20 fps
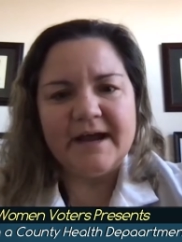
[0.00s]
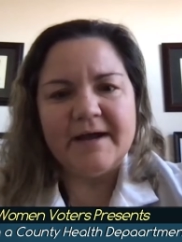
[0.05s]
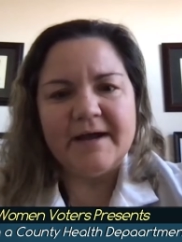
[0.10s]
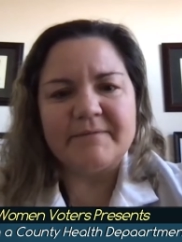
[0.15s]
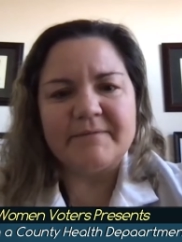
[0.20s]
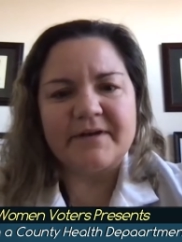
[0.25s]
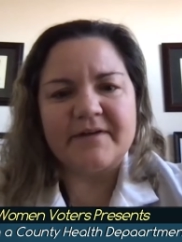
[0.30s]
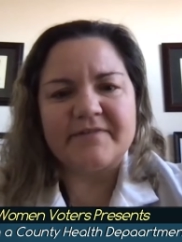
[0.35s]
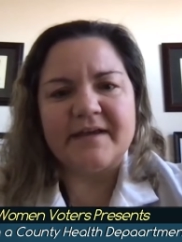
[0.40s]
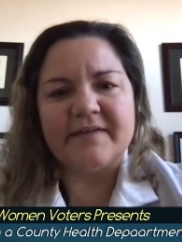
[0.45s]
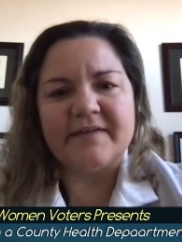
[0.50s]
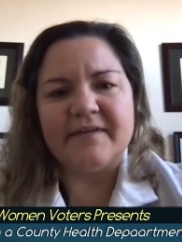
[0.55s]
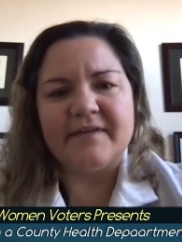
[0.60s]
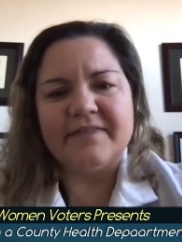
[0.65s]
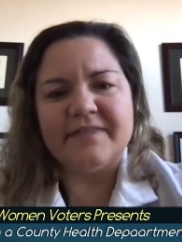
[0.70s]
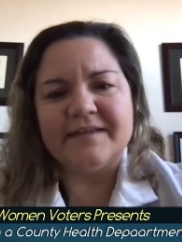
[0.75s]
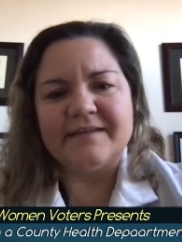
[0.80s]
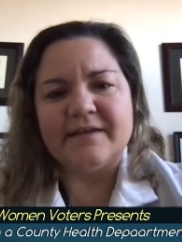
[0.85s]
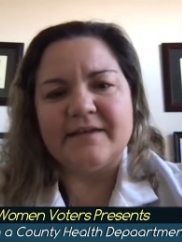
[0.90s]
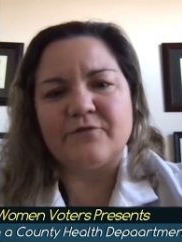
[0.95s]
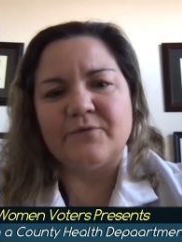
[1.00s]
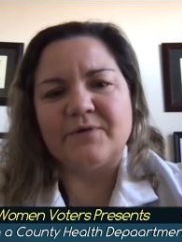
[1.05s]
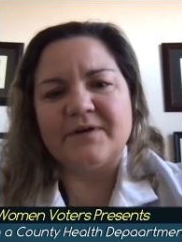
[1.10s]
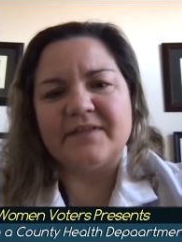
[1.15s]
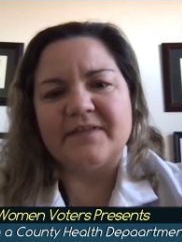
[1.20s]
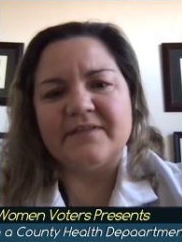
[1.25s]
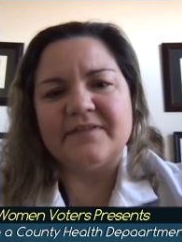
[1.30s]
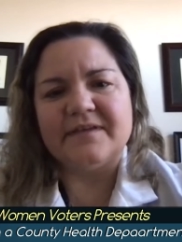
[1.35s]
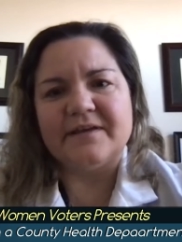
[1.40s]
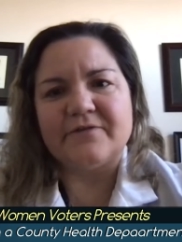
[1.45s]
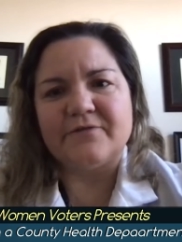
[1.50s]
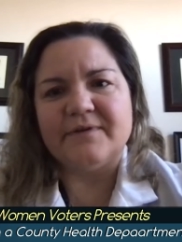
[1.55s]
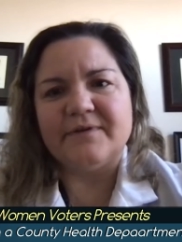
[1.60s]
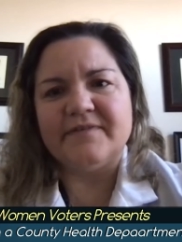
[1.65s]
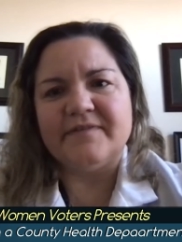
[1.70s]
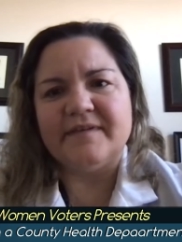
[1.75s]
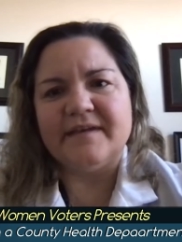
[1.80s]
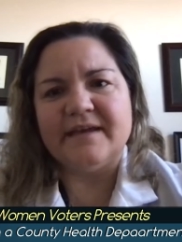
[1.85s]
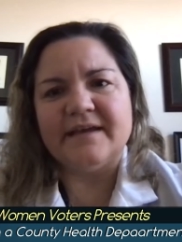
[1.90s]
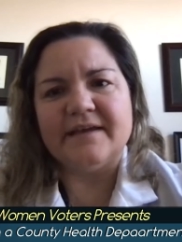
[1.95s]
because um, I, I think that's one of the things we
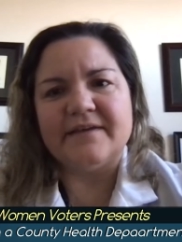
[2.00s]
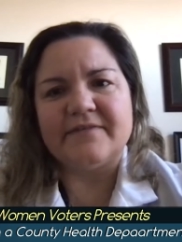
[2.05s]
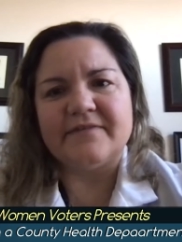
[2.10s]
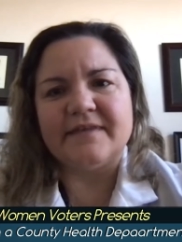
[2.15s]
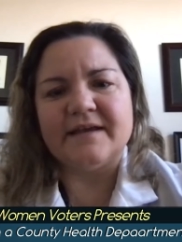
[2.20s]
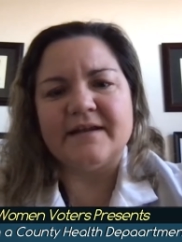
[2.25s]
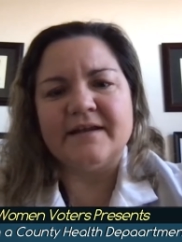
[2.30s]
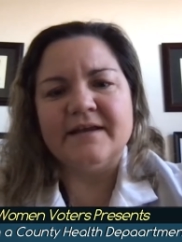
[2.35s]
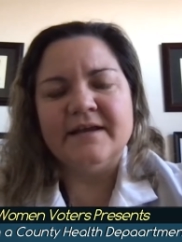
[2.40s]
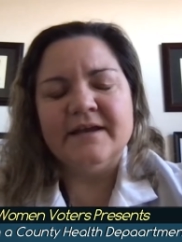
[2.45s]
see is that